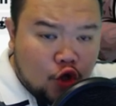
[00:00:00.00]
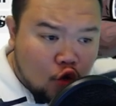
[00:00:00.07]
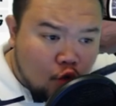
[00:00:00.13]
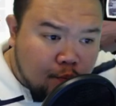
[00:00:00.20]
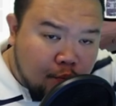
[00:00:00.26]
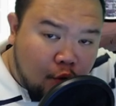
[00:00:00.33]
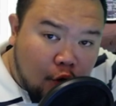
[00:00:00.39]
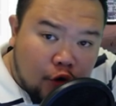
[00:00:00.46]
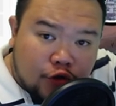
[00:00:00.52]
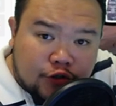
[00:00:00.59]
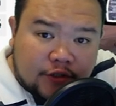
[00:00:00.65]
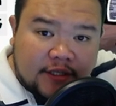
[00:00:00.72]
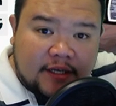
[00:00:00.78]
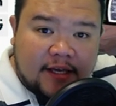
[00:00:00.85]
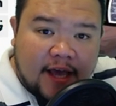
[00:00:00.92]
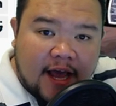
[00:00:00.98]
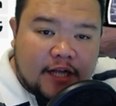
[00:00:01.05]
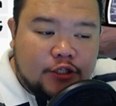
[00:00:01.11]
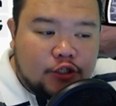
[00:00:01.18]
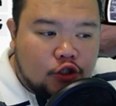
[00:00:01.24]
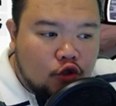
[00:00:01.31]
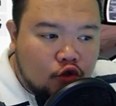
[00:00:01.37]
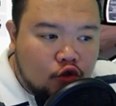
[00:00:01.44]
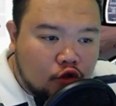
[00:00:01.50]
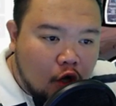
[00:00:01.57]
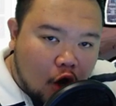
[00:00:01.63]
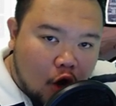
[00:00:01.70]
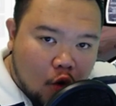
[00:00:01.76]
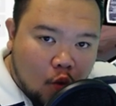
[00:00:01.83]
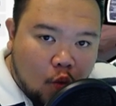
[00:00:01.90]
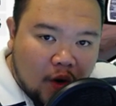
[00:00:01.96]
where you personally can
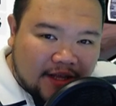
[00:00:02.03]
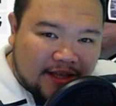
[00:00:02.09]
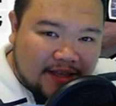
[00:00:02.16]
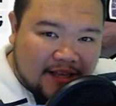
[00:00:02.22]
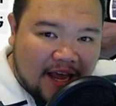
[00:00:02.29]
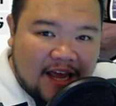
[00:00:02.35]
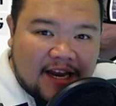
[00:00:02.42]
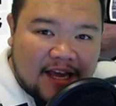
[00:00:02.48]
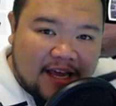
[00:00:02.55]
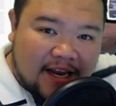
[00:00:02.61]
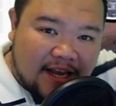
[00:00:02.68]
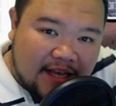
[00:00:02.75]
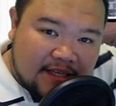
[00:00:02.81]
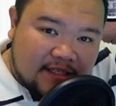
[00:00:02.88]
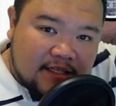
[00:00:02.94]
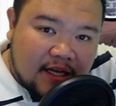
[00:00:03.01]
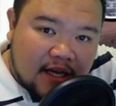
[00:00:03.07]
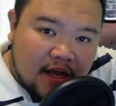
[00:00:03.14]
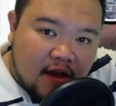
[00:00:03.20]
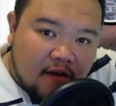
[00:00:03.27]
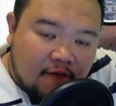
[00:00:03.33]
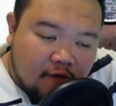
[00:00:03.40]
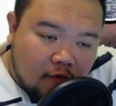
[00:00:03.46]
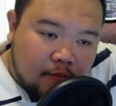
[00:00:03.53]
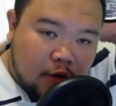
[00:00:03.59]
choose what data it is